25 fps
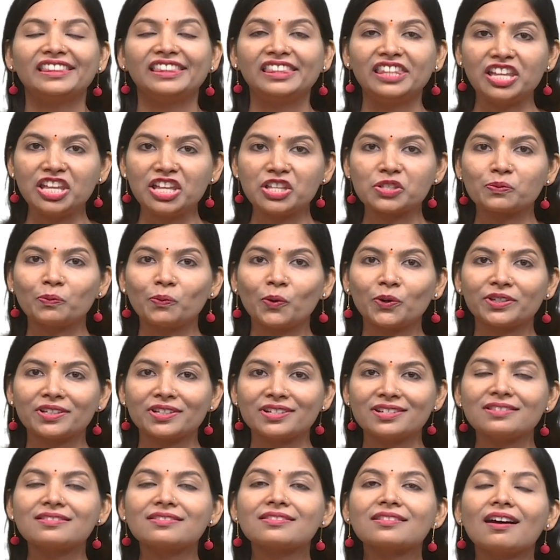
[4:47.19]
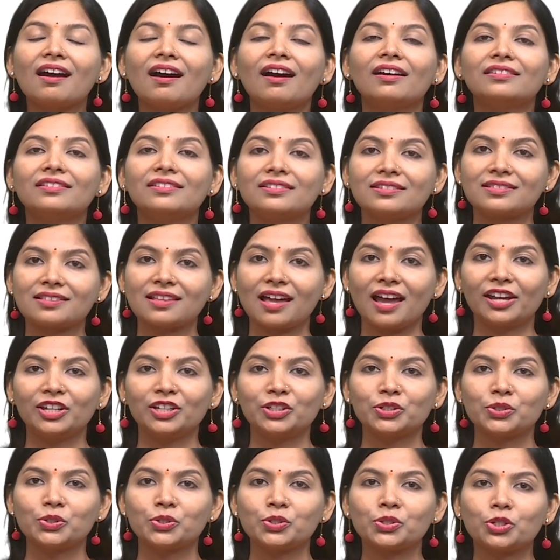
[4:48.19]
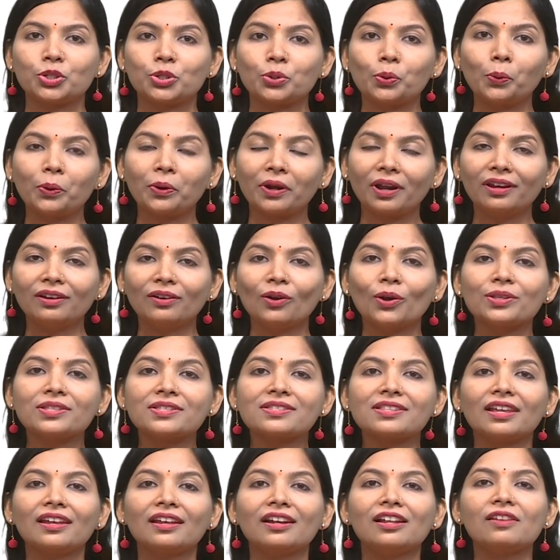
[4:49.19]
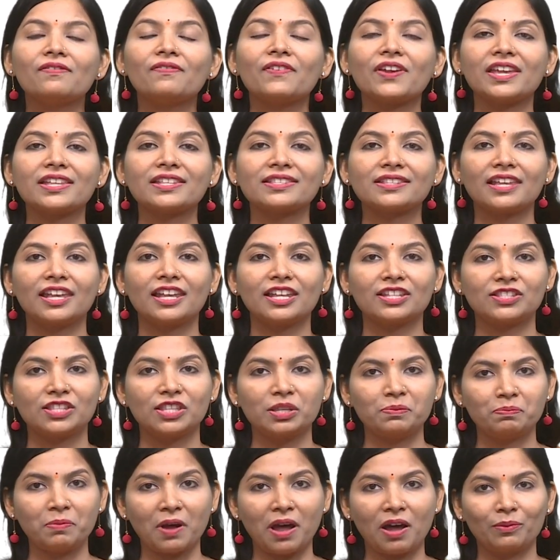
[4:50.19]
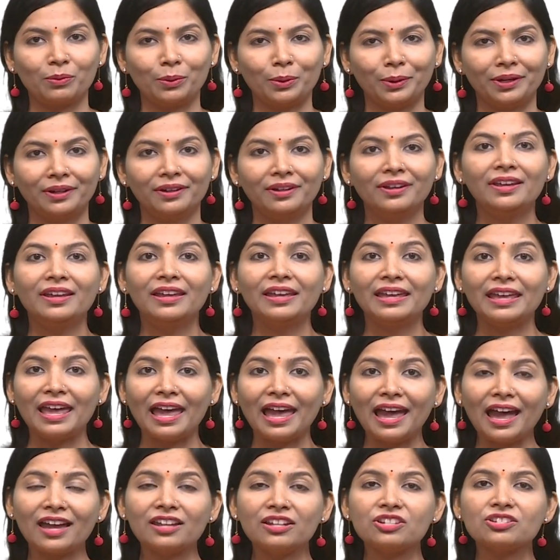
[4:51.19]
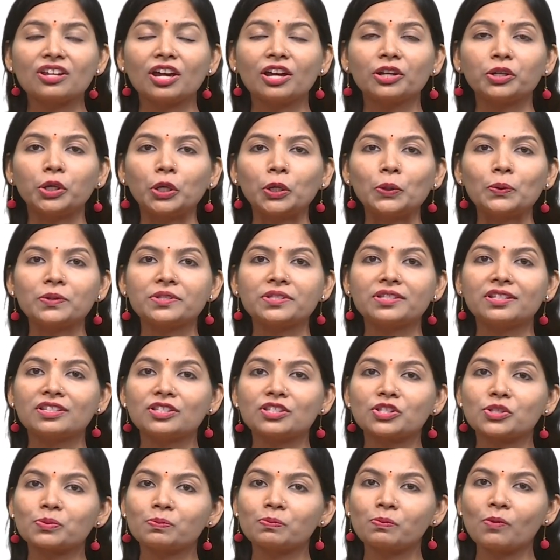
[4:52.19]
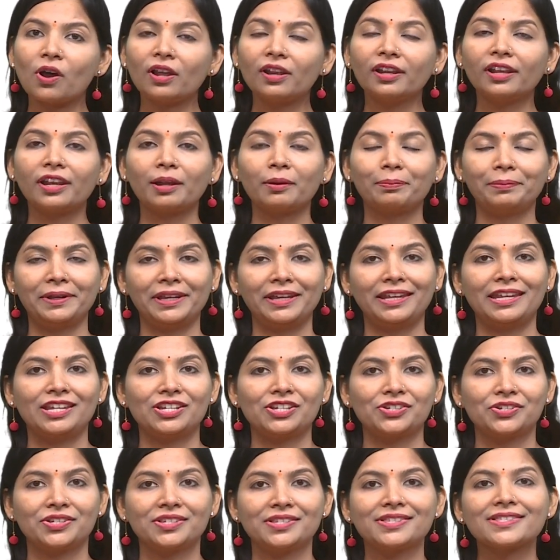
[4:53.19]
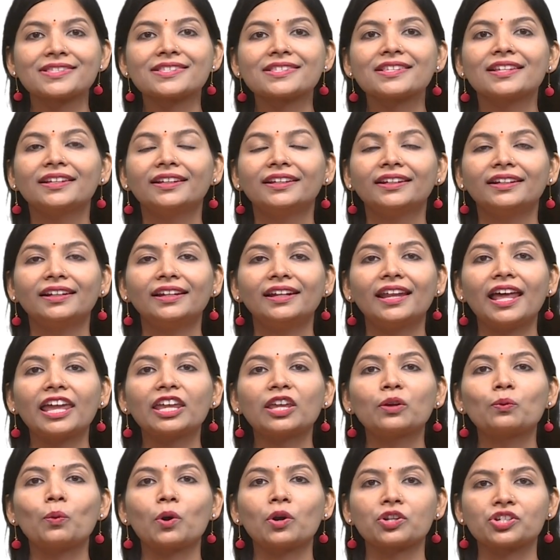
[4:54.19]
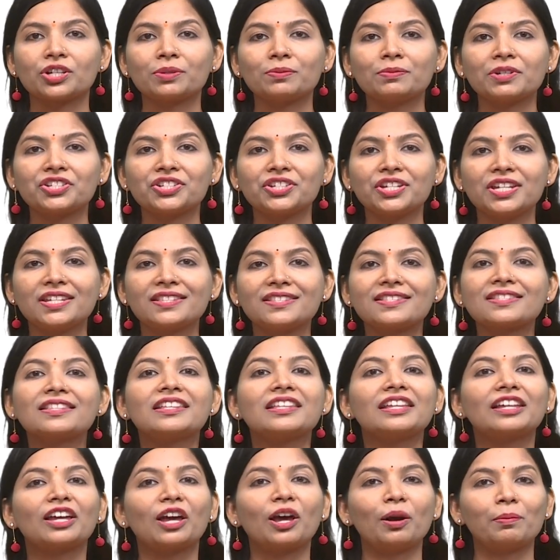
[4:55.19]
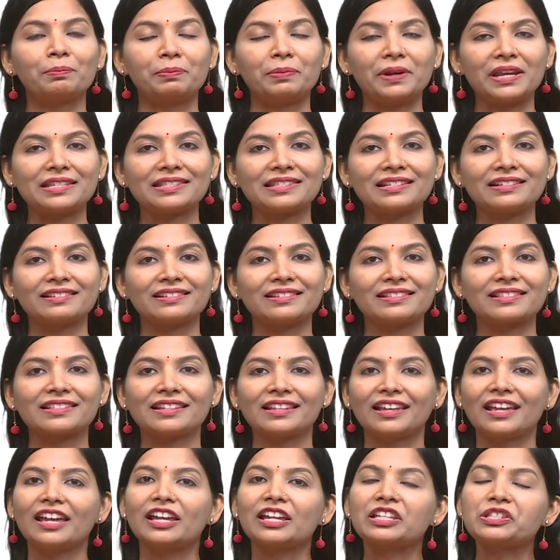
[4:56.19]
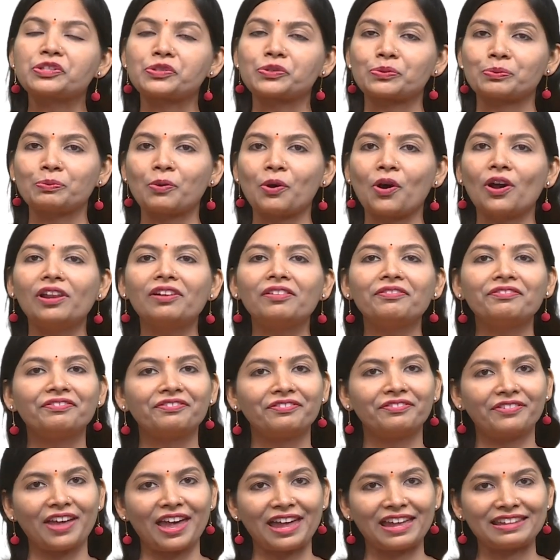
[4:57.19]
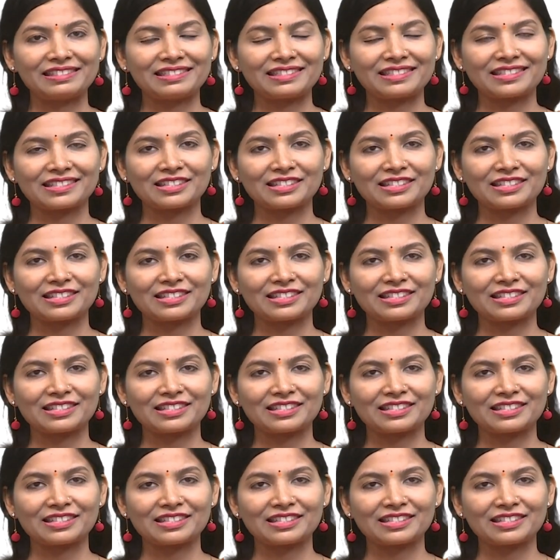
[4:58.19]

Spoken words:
These motors are designed to run on single phase AC power and are used in smaller applications like washing machines, compressors and small fans.